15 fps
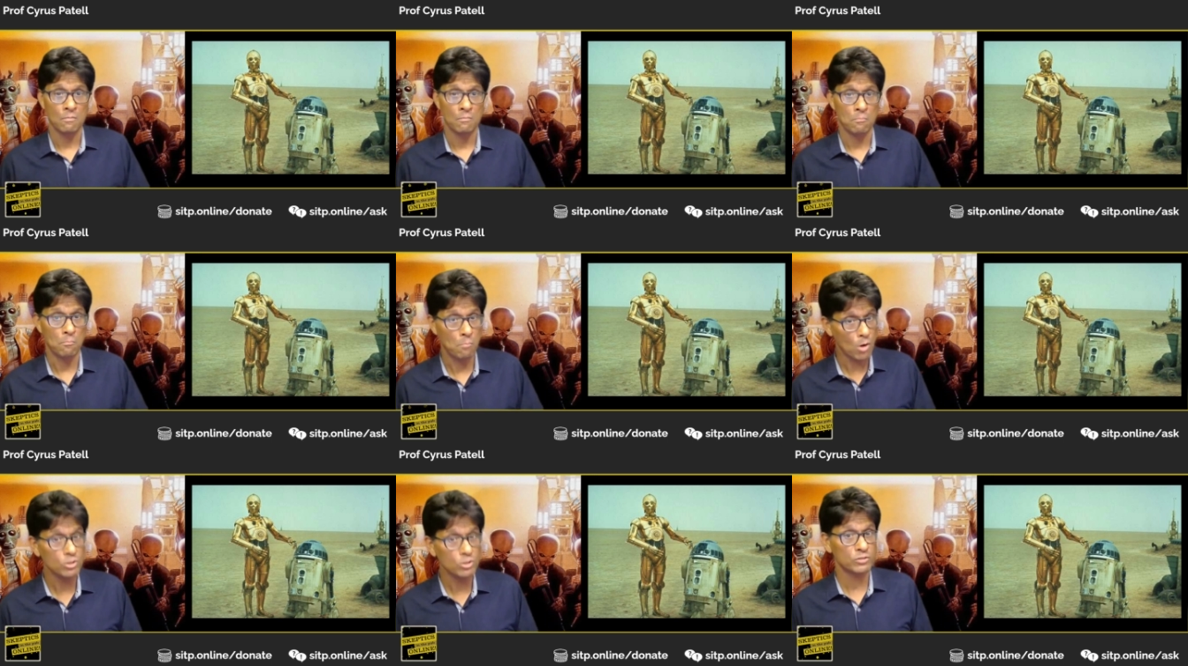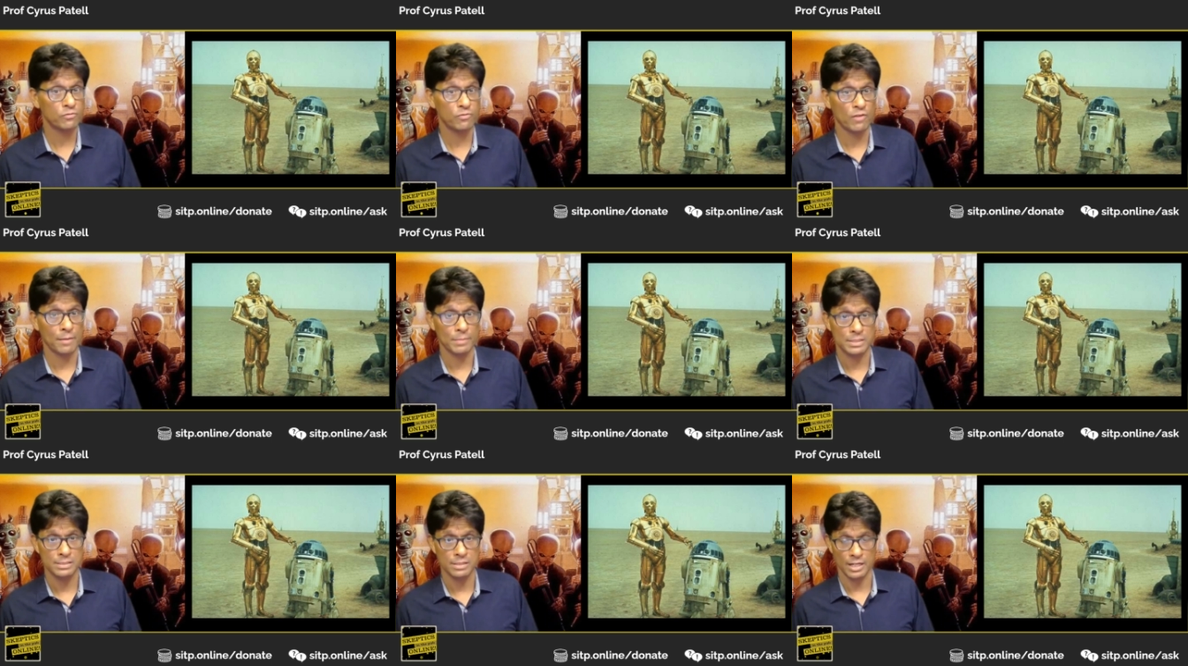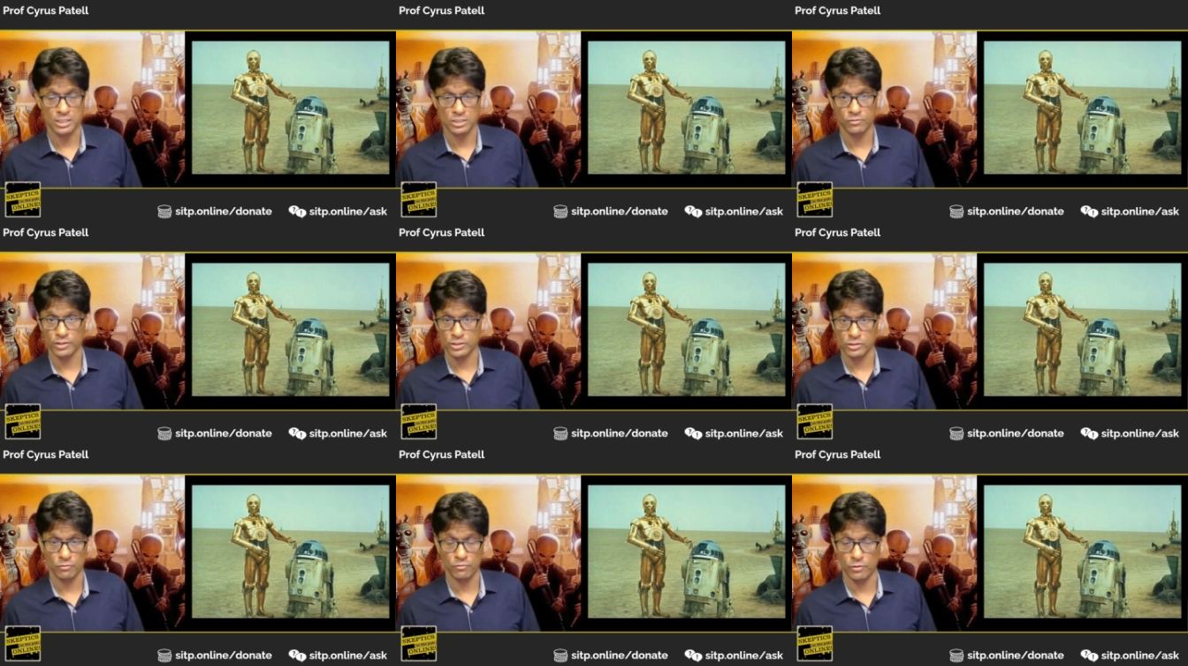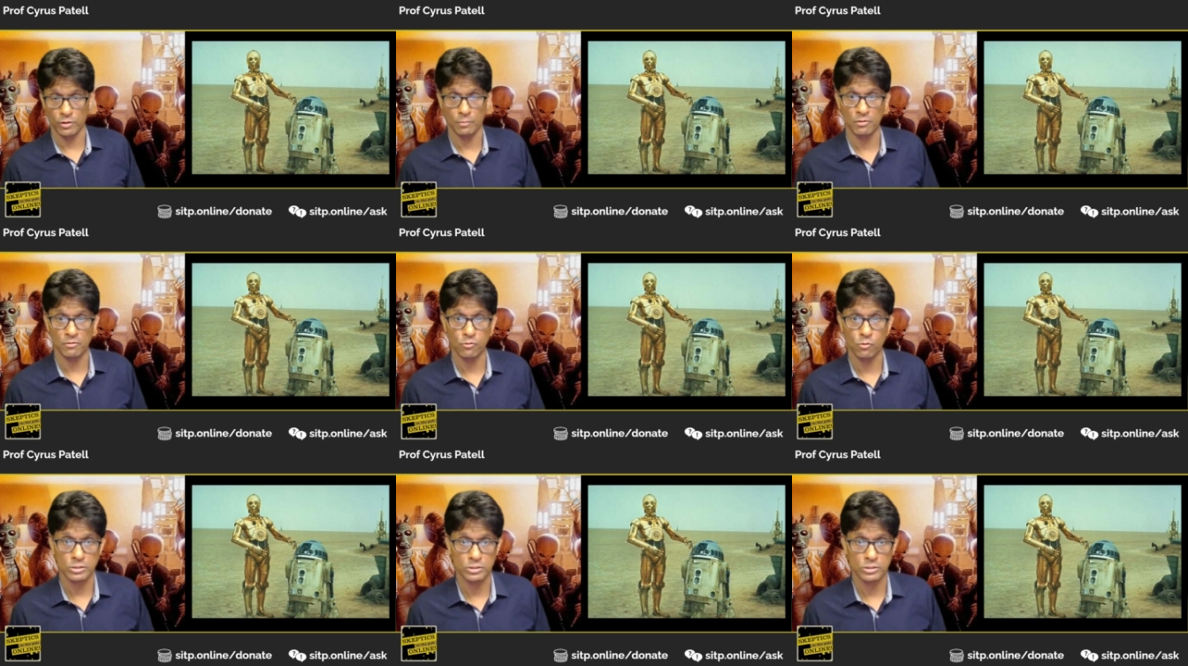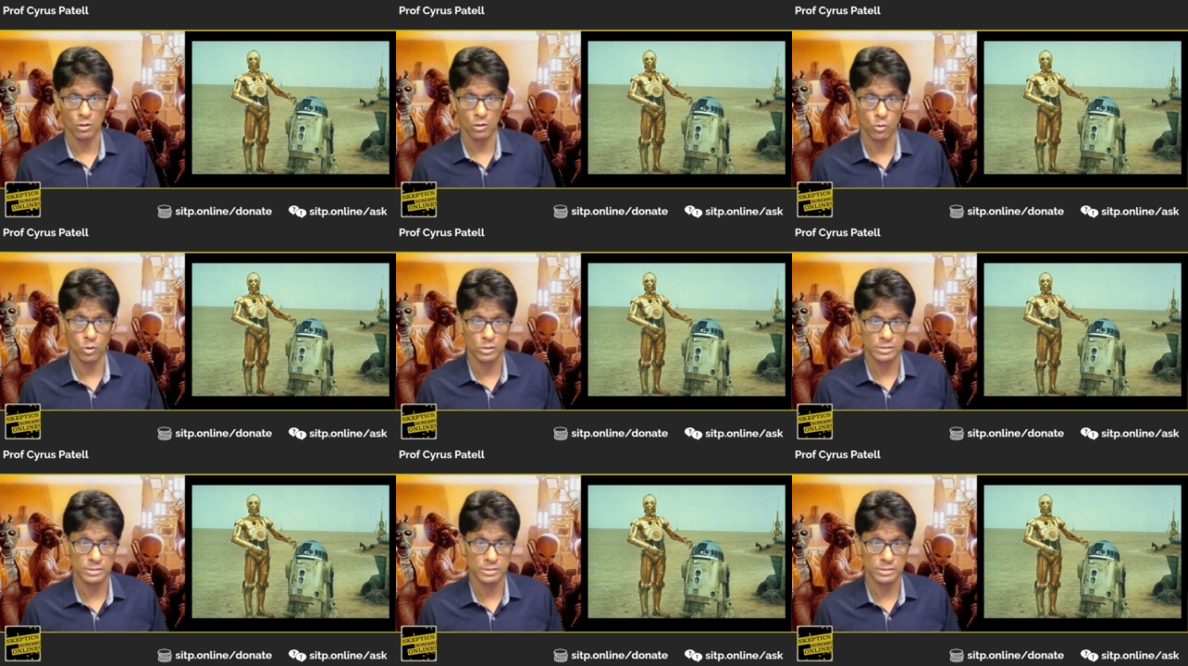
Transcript: most famous science fiction film before Star Wars,